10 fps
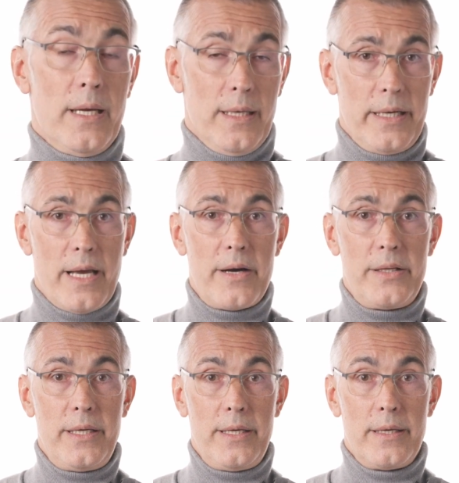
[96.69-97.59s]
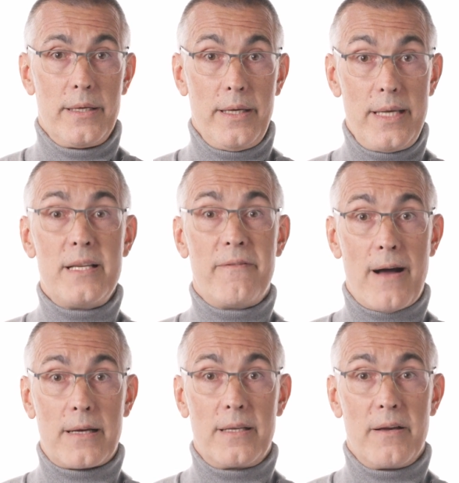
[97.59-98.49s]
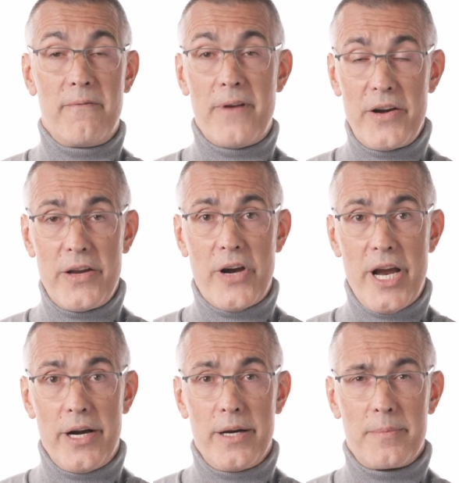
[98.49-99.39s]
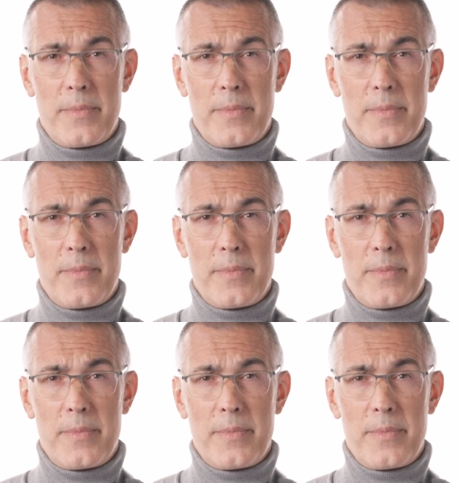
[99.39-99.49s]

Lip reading: Linearity is in fact very rare,